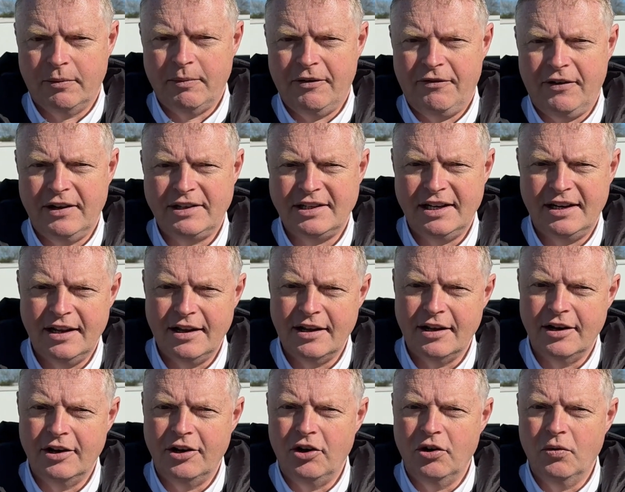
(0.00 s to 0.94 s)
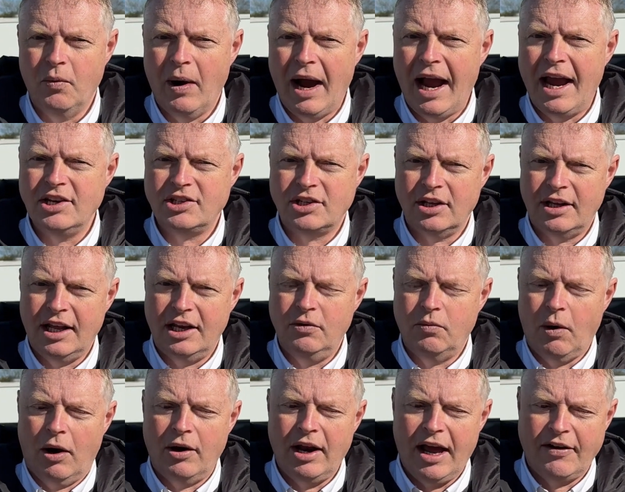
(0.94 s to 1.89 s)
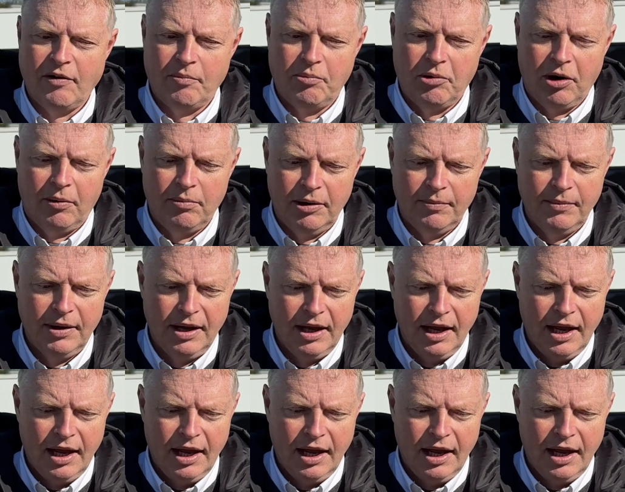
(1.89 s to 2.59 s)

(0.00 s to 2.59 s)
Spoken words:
to be fitted in the new way, so then you won't have a problem.